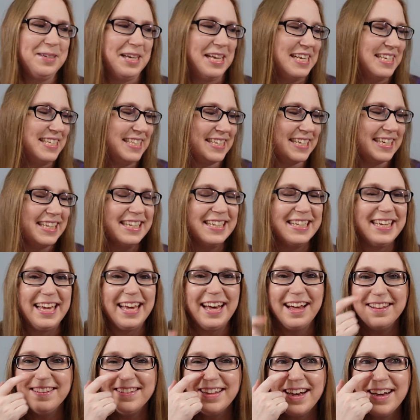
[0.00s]
basically.
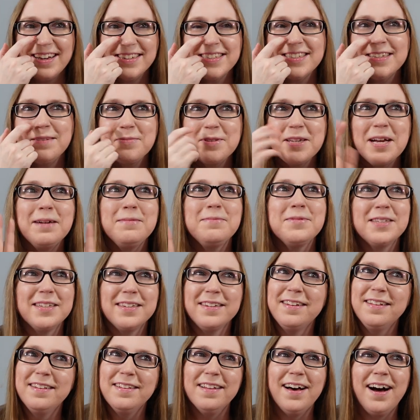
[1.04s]
A lot sometimes
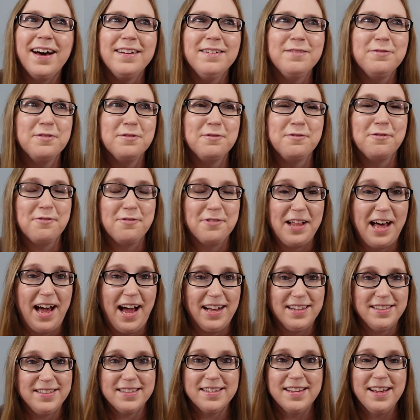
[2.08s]
like a lot of the
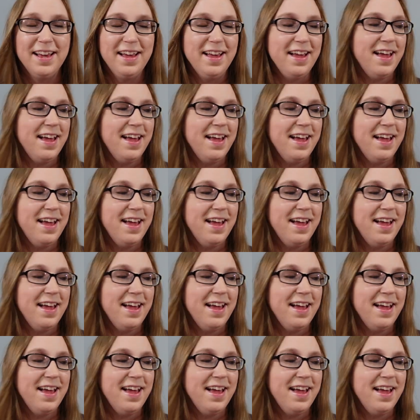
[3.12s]
flats,